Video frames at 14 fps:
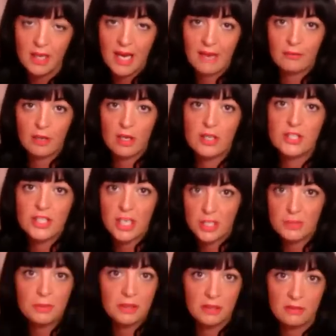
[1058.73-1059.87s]
I've got a
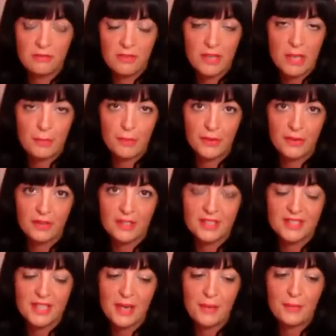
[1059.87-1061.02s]
genuine love for their products,
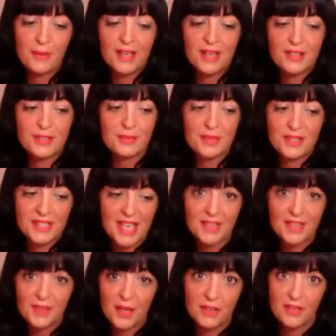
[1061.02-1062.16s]
so I just wanted to
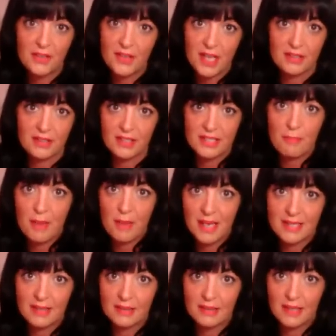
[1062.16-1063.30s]
add that on at the end, because it might
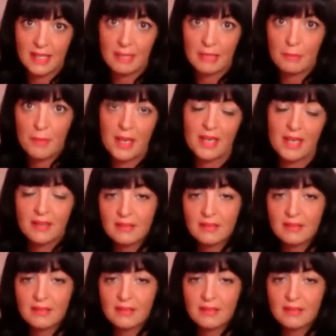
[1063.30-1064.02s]
sound like I'm a bit,